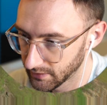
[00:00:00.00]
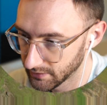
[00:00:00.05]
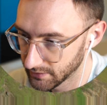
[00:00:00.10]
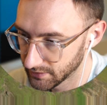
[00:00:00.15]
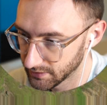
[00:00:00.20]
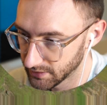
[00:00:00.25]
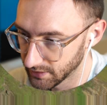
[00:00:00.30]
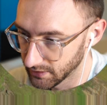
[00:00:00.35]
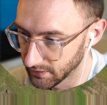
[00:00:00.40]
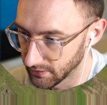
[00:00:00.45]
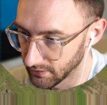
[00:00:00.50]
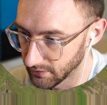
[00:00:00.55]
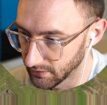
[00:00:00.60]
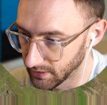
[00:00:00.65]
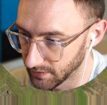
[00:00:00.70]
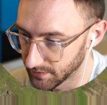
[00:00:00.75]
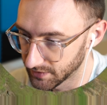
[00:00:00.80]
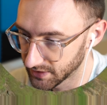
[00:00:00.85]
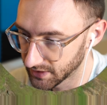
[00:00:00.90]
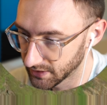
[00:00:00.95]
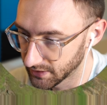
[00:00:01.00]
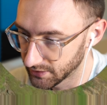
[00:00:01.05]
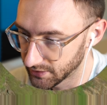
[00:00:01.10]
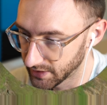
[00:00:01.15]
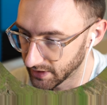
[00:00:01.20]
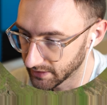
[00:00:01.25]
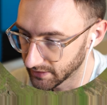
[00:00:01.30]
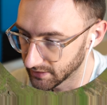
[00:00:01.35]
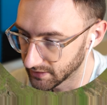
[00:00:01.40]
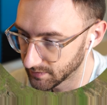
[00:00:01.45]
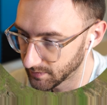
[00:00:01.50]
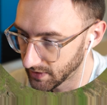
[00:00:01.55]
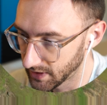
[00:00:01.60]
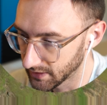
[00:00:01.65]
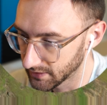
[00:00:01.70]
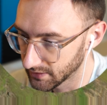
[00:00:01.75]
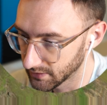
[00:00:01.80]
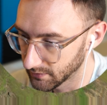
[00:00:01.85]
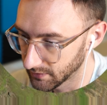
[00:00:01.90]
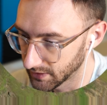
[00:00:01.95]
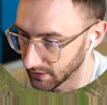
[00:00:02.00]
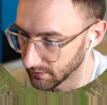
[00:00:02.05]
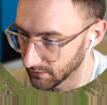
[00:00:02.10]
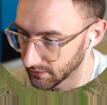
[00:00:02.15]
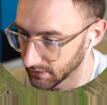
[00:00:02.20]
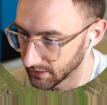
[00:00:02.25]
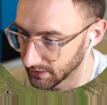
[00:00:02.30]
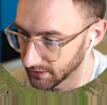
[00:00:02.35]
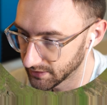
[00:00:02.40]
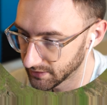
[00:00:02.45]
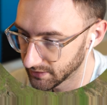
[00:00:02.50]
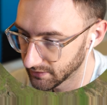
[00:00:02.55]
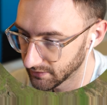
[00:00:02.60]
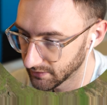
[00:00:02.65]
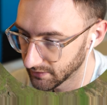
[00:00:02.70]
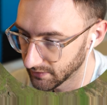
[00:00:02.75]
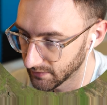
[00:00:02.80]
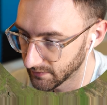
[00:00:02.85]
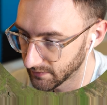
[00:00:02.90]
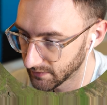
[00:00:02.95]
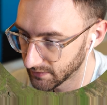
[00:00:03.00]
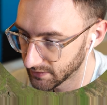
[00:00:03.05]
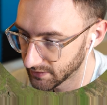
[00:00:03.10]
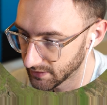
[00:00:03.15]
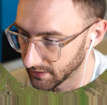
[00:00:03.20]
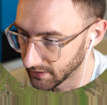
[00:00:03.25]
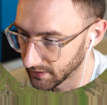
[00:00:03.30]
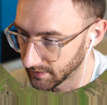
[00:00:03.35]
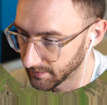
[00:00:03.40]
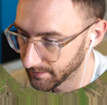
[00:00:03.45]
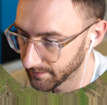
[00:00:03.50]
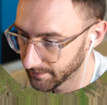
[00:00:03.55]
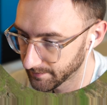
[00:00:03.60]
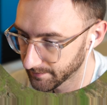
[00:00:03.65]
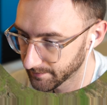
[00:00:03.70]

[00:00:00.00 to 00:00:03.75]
So I'm just going to drag this back to where it was the first time.